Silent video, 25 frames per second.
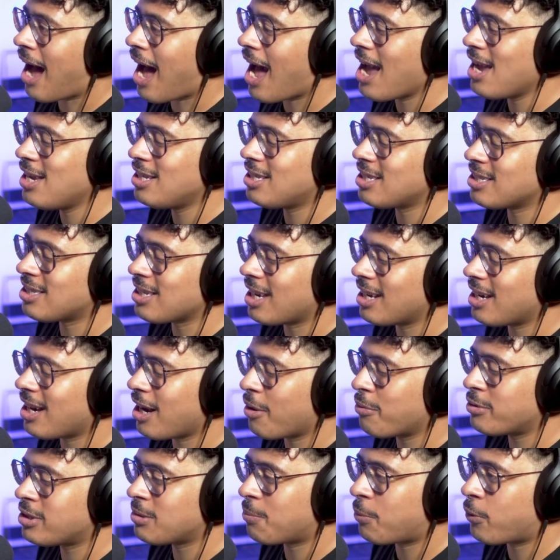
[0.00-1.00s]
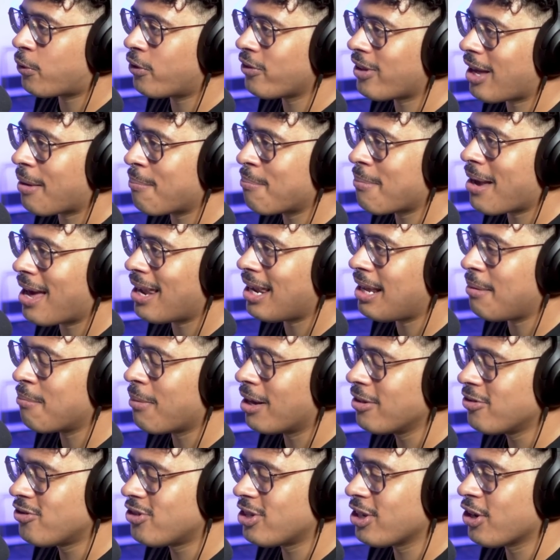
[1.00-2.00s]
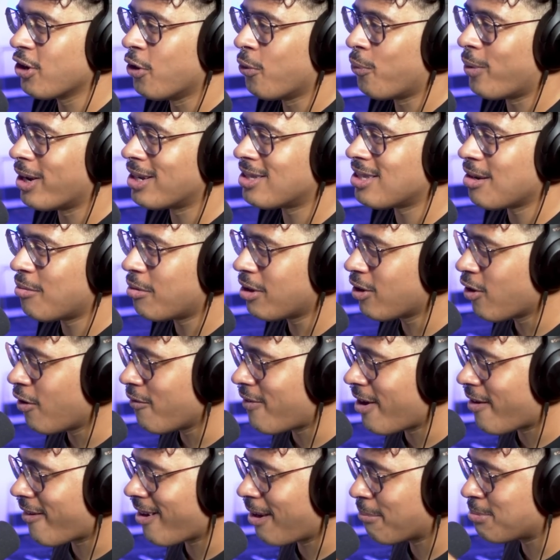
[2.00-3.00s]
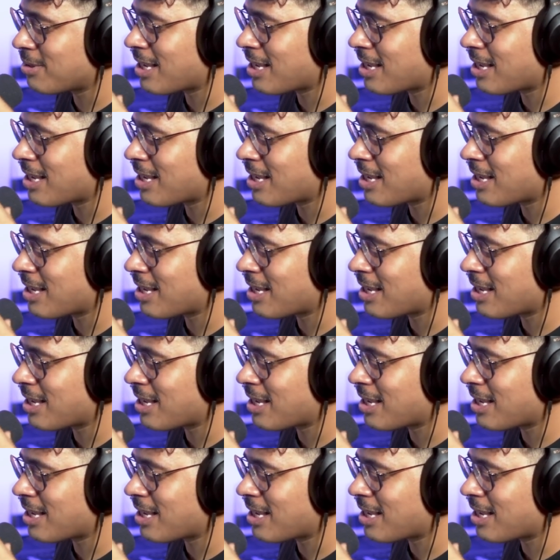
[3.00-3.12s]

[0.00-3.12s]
I decided I would support them many months ago when someone got very